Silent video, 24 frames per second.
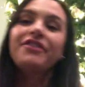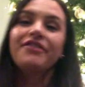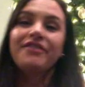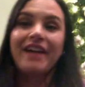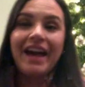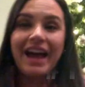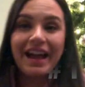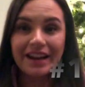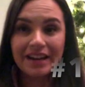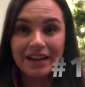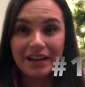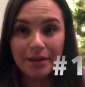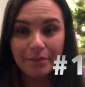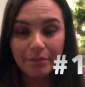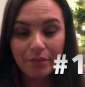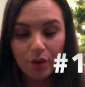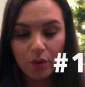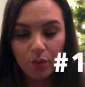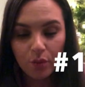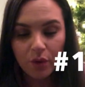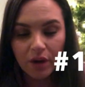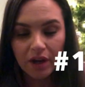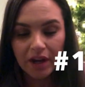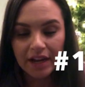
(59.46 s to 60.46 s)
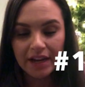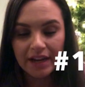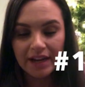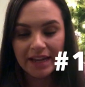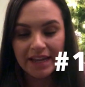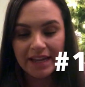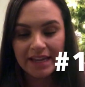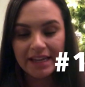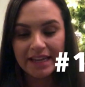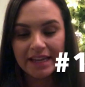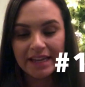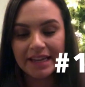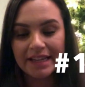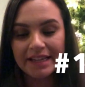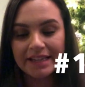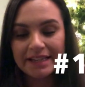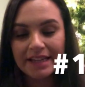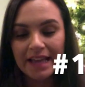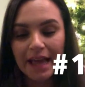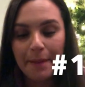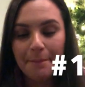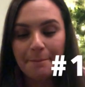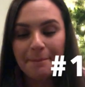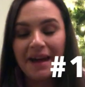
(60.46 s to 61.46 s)
Fact number one is
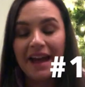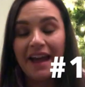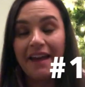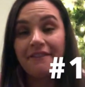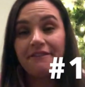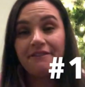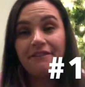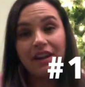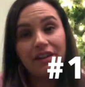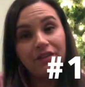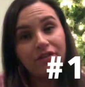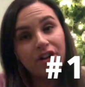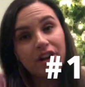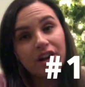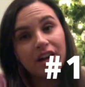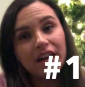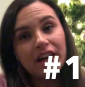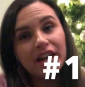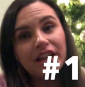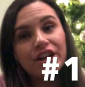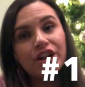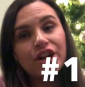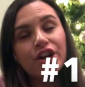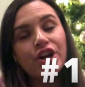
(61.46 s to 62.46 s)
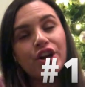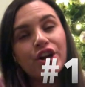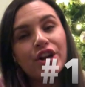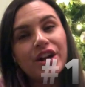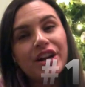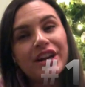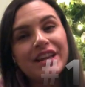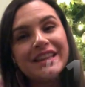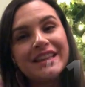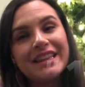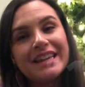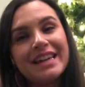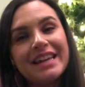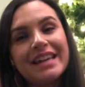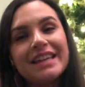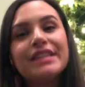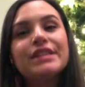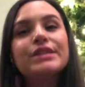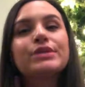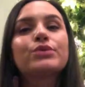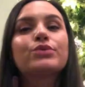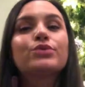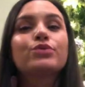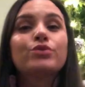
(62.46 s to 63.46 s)
my favorite color currently
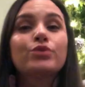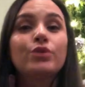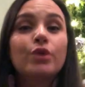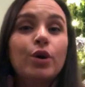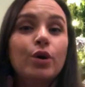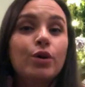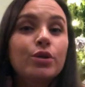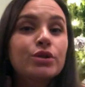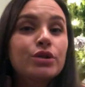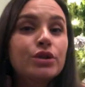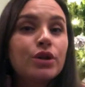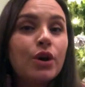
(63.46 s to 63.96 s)
is rose